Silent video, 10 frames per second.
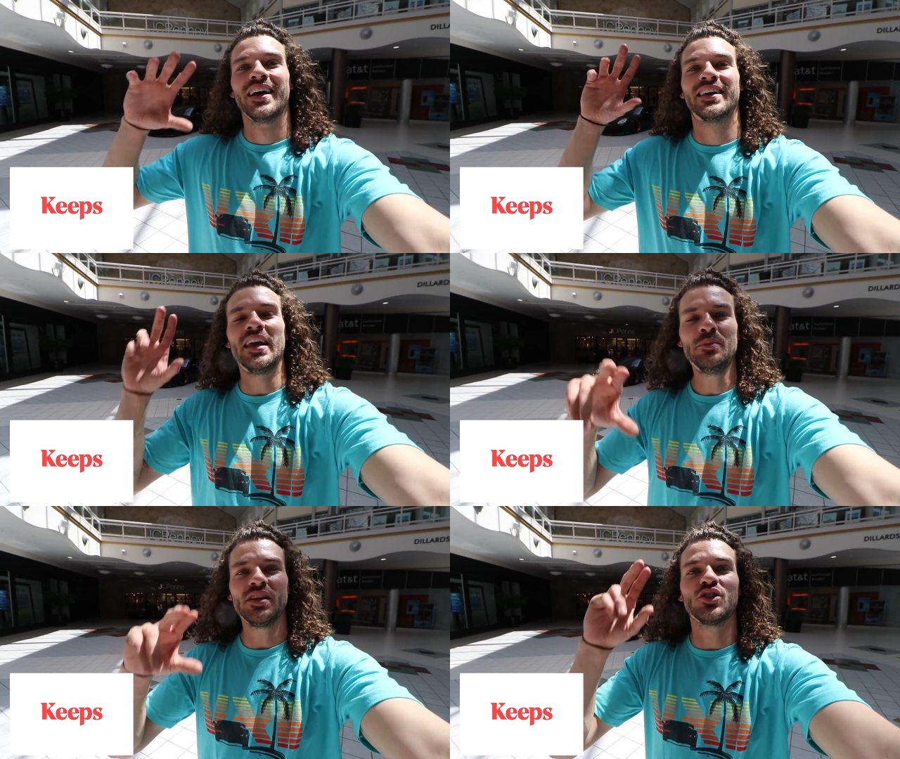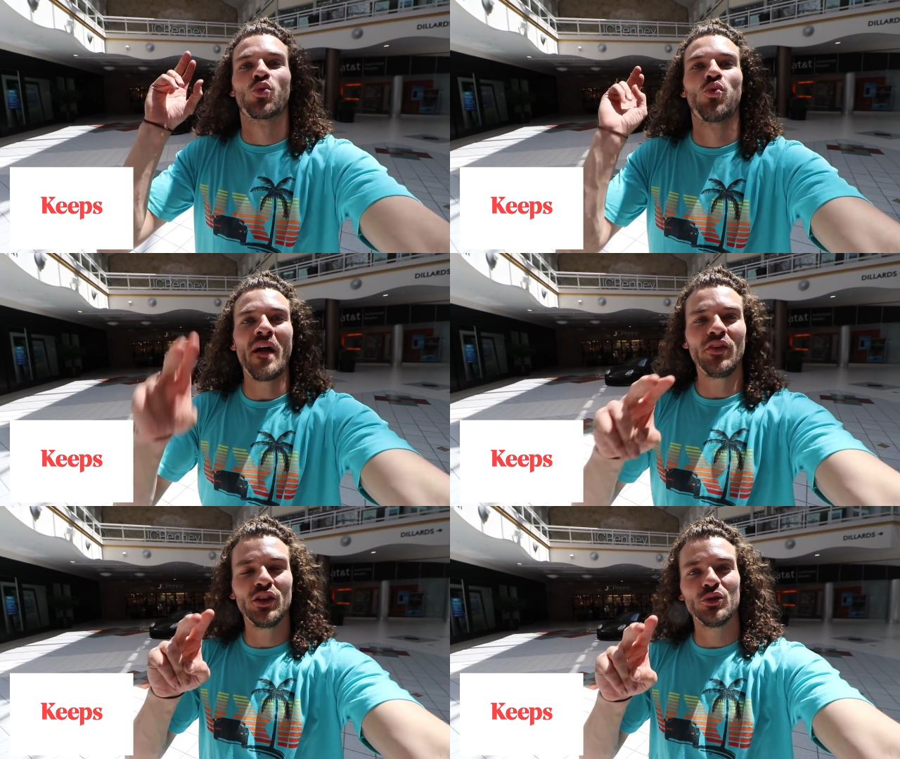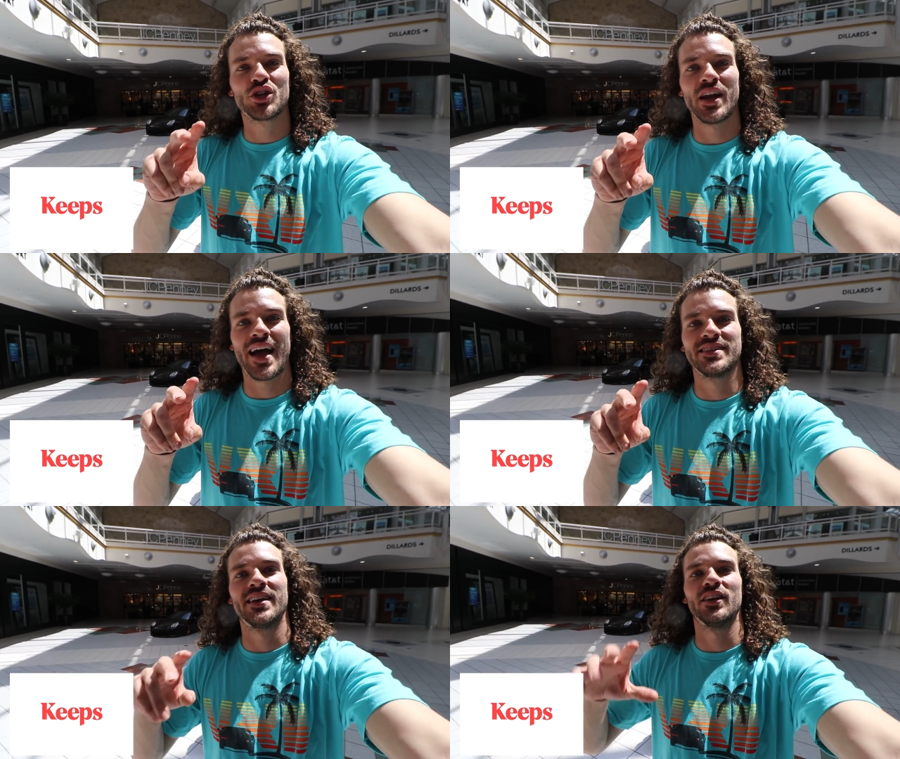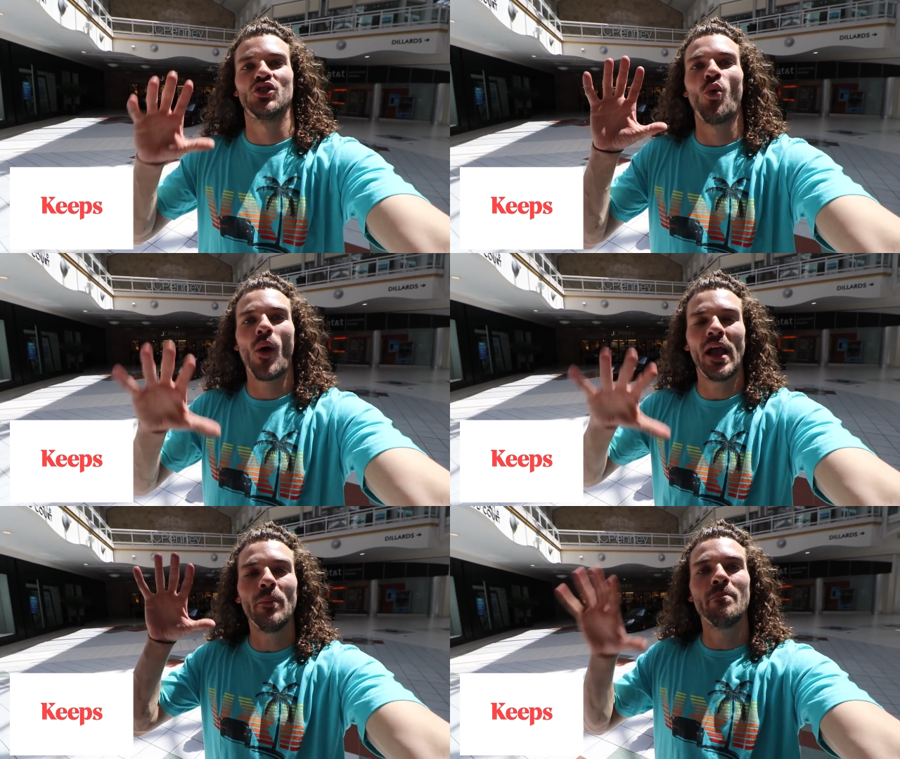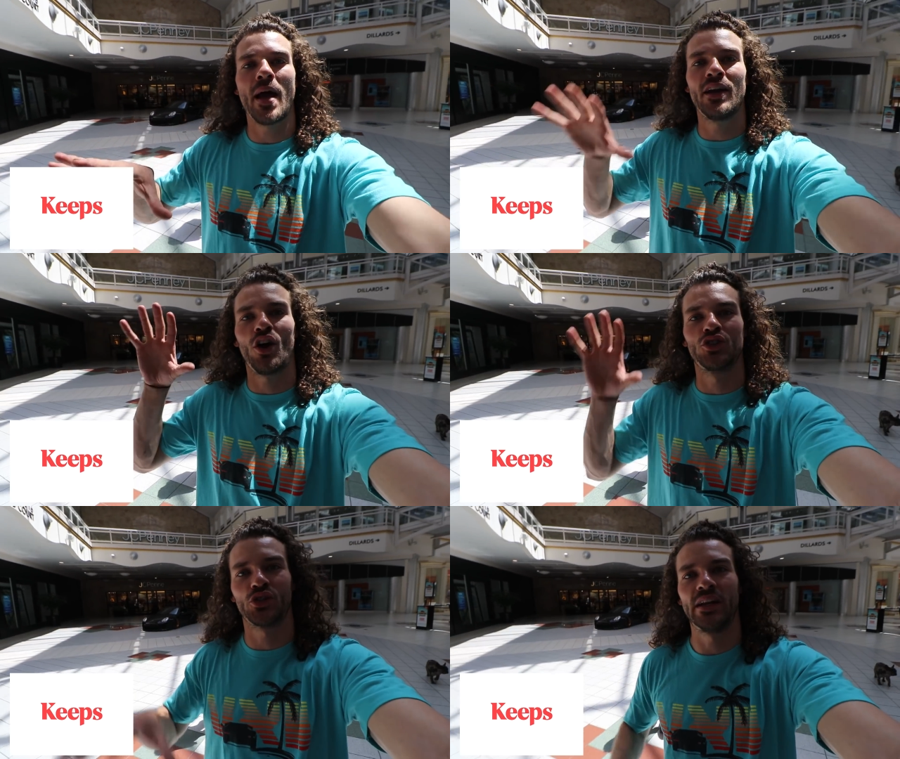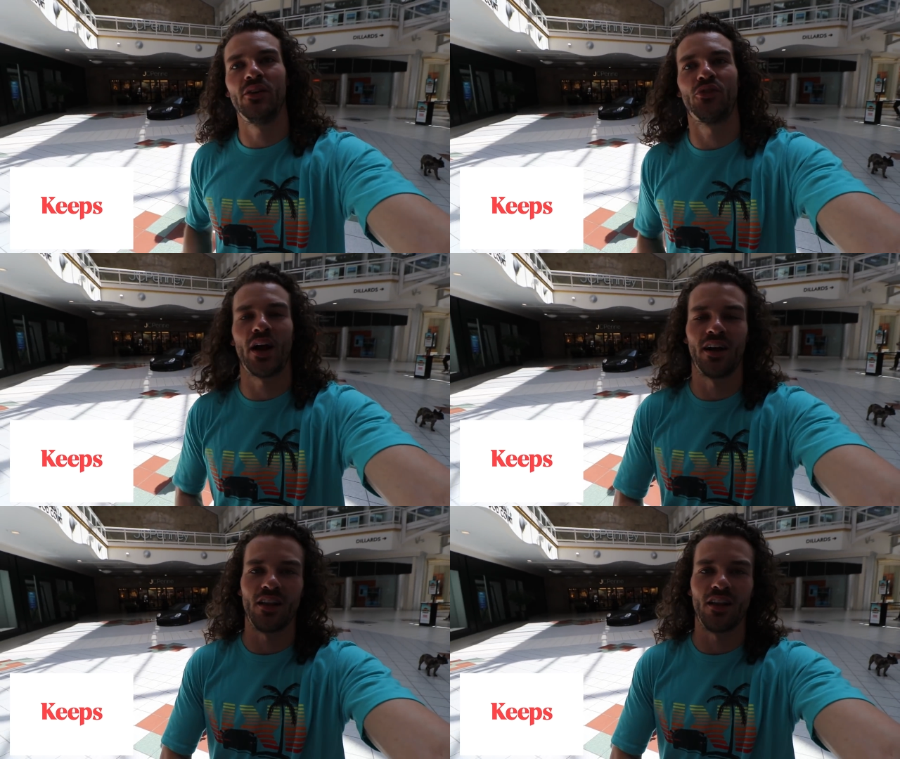Keeps is revolutionizing the way men are treated for hair